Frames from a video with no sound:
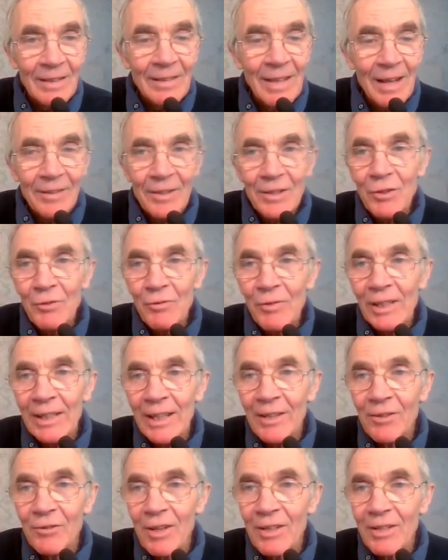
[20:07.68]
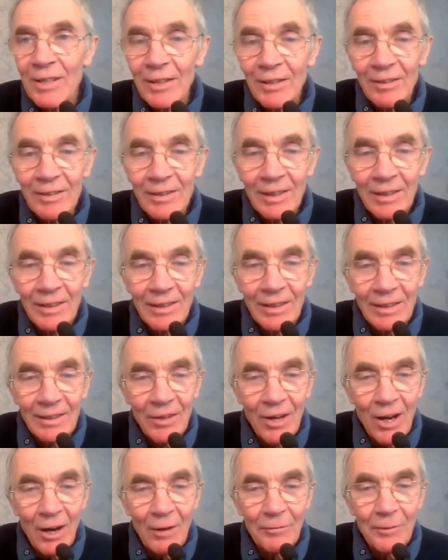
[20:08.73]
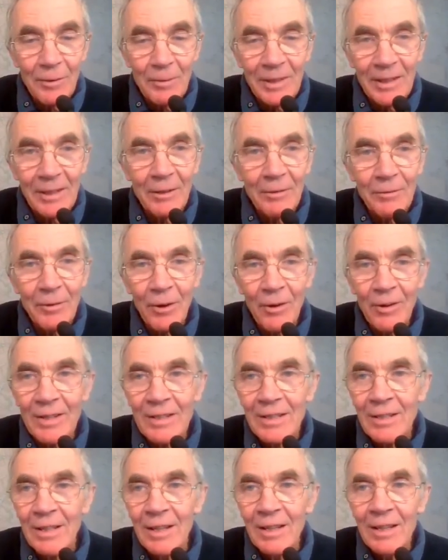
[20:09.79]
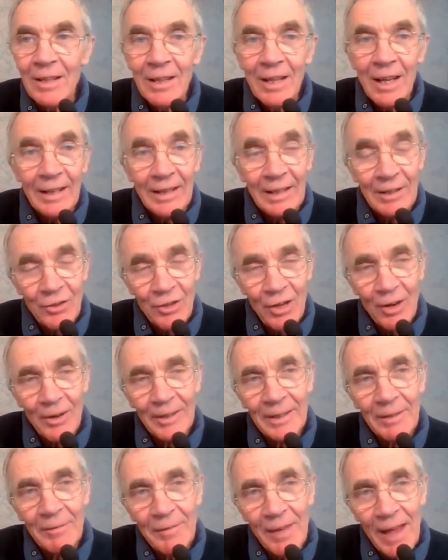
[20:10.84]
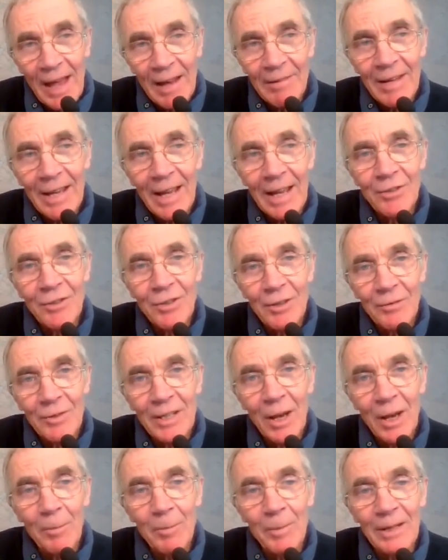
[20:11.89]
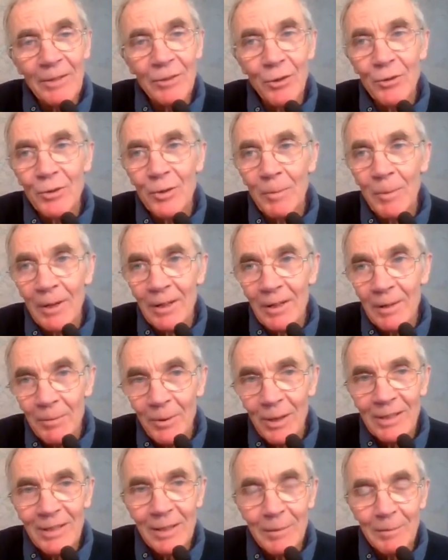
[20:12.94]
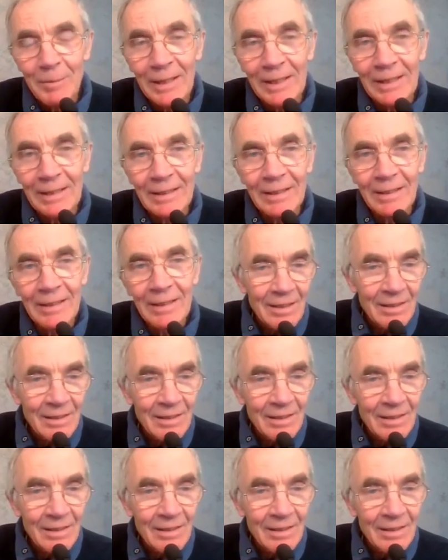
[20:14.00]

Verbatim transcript: Now, this is a really interesting graph from EcoForest and it's showing the variation of COP due to compressor speed.